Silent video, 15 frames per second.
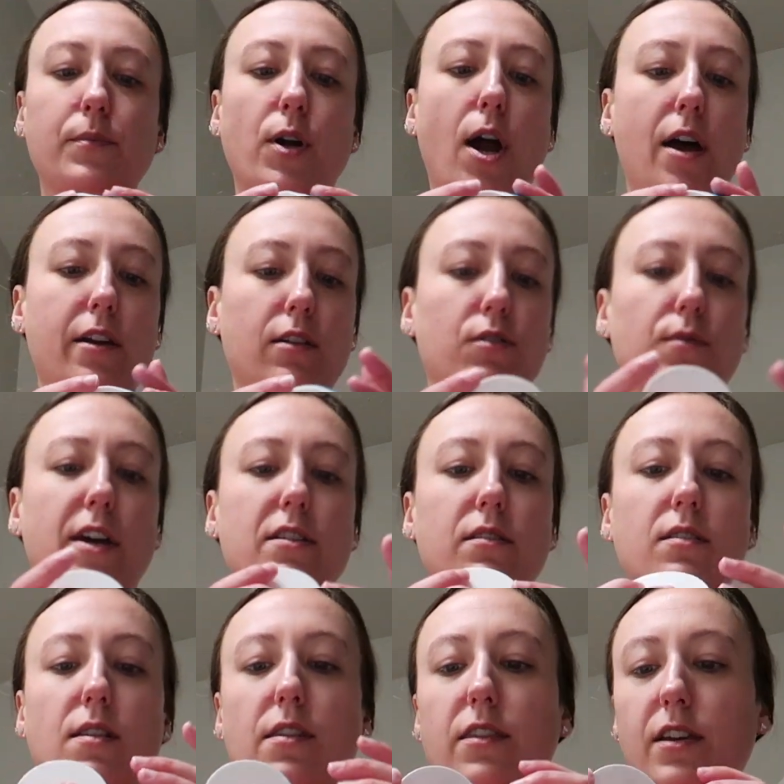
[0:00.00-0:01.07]

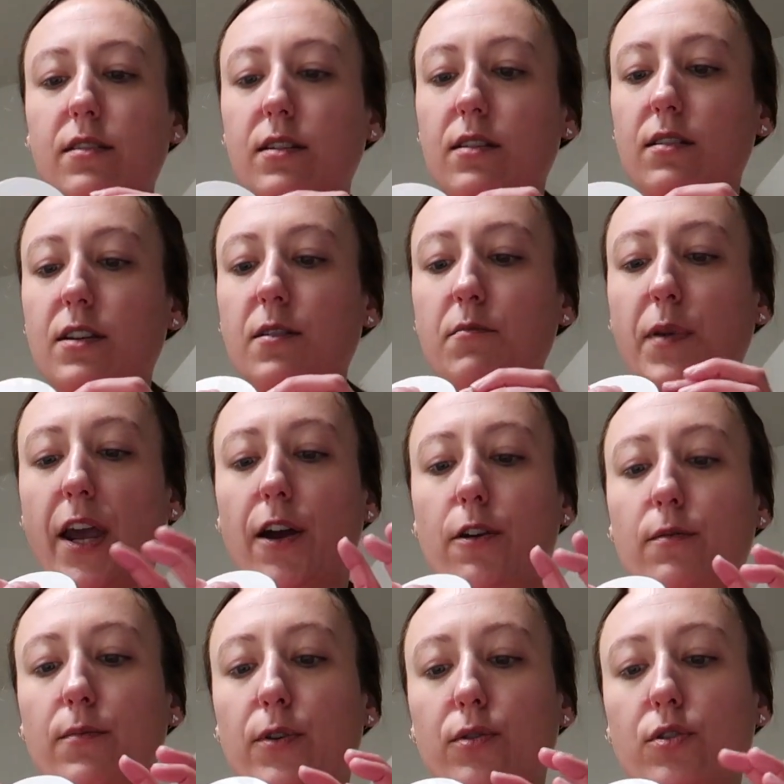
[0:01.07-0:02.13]
product-wise, this is
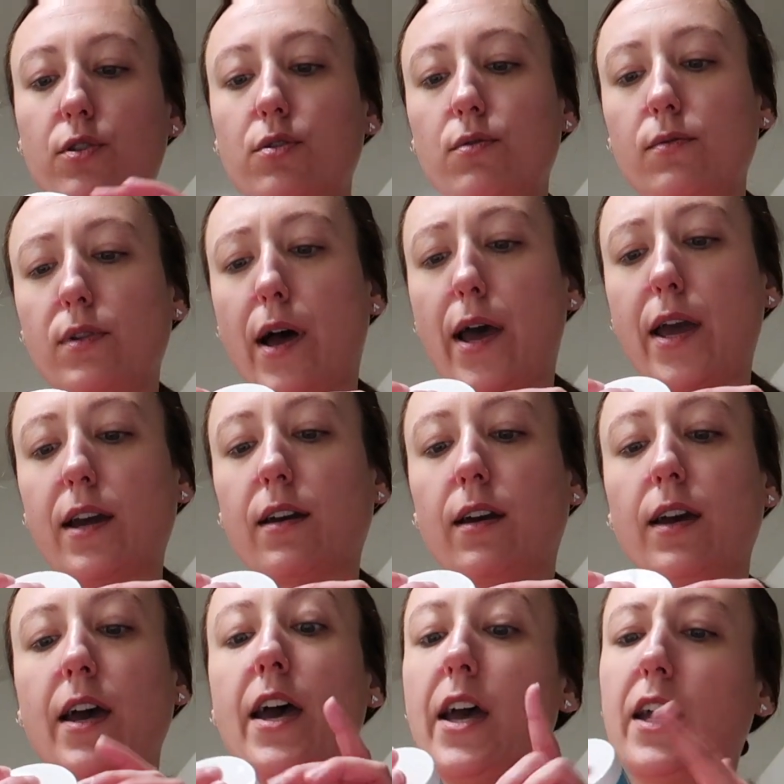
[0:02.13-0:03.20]
comparable to
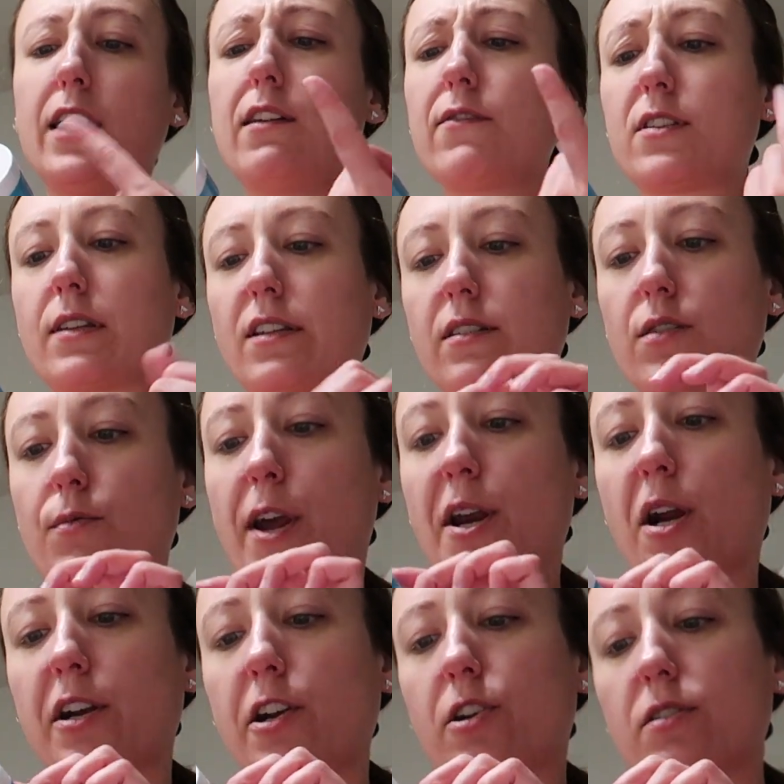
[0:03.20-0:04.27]
like, it even says it right
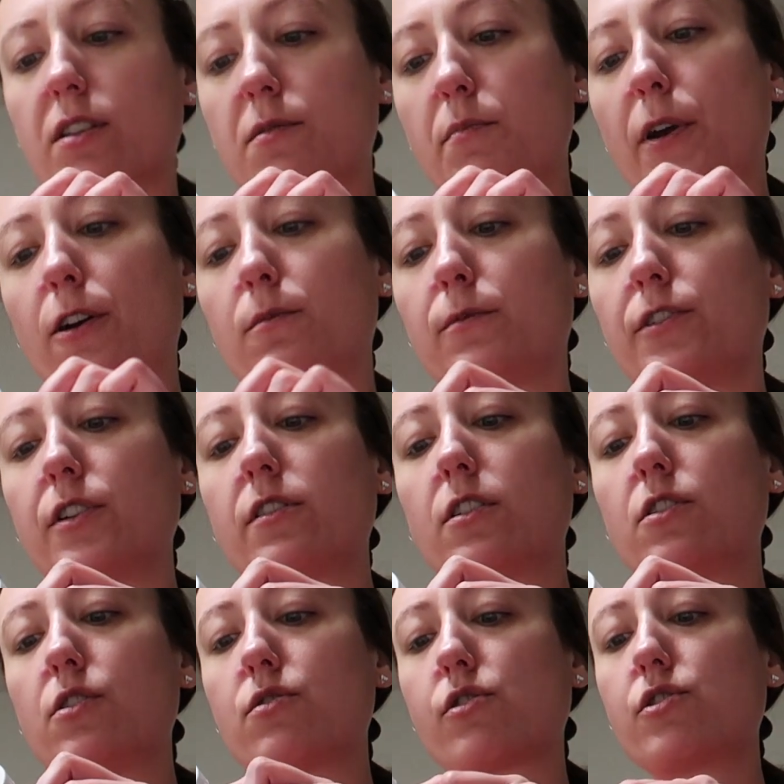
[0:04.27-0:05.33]
on here, it's comparable to the
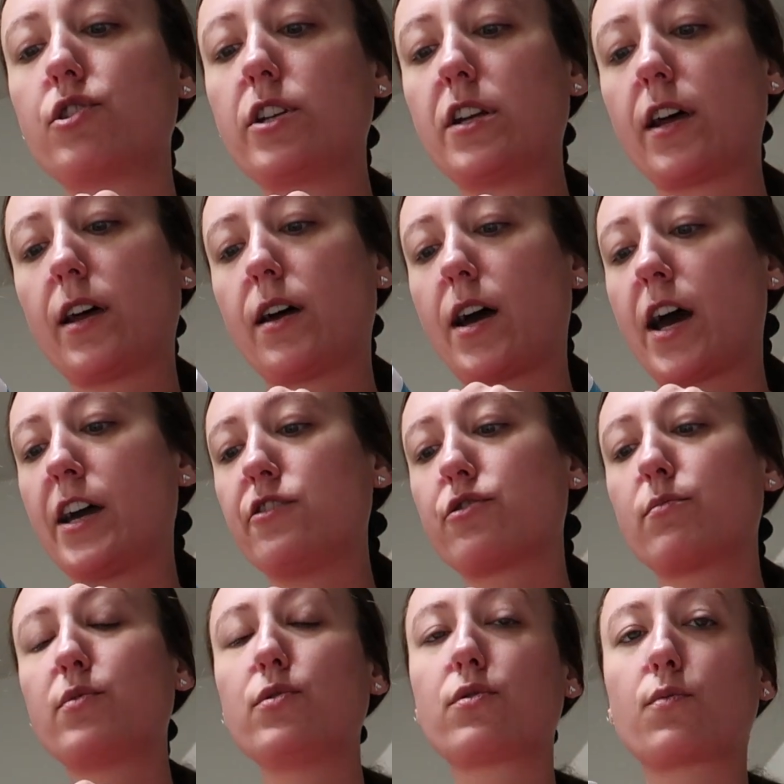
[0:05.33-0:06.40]
Neutrogena
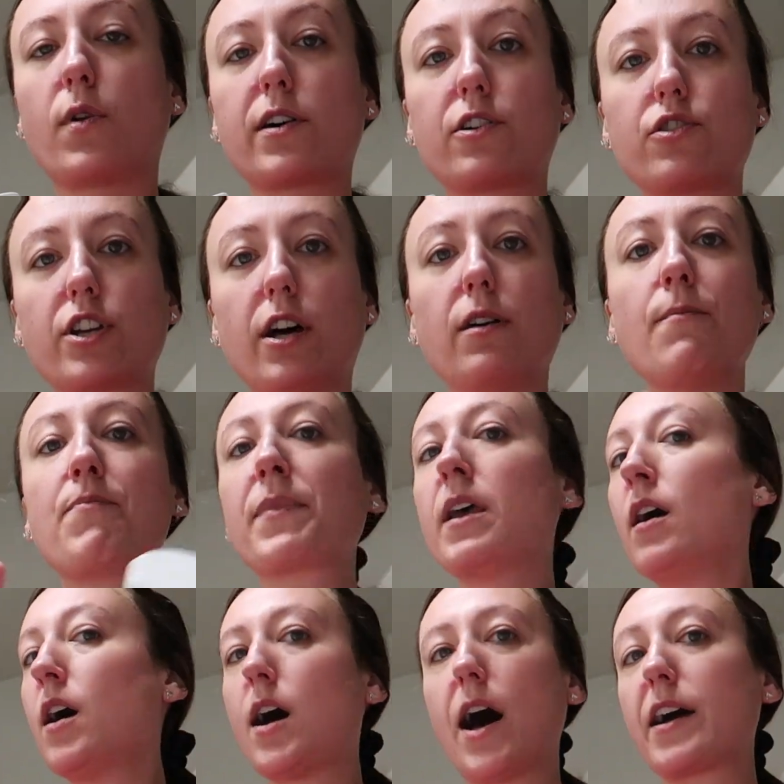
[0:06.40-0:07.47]
Hydro Boost Water Gel.
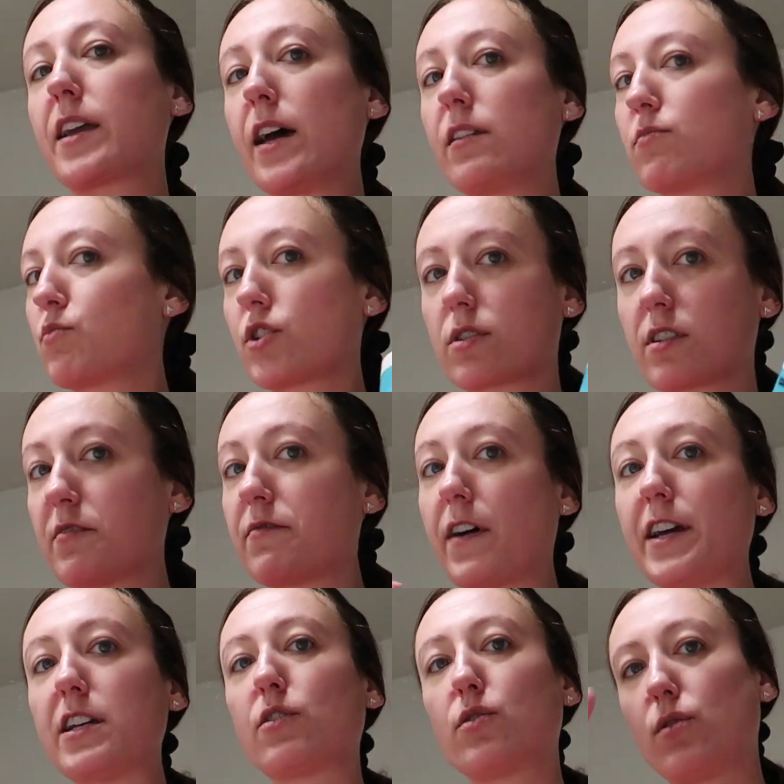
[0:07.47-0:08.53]
Again, just a
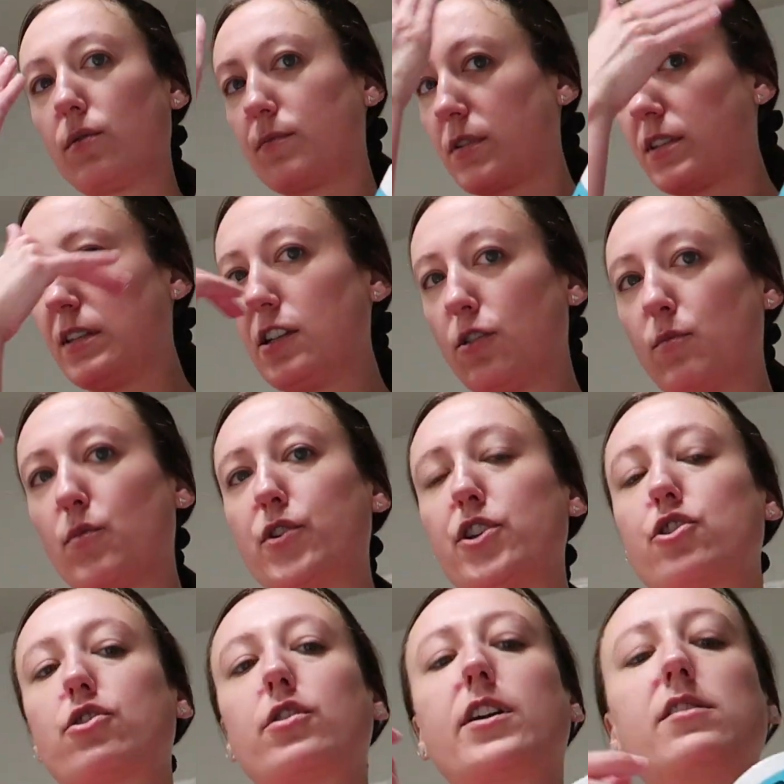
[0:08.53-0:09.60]
final seal
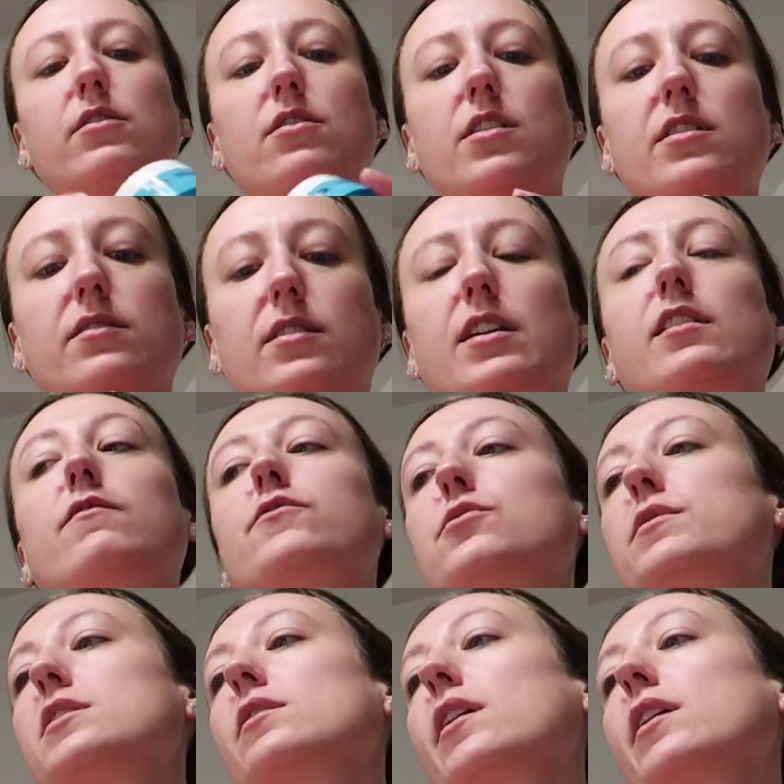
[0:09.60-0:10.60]
moisturizer. Instead of doing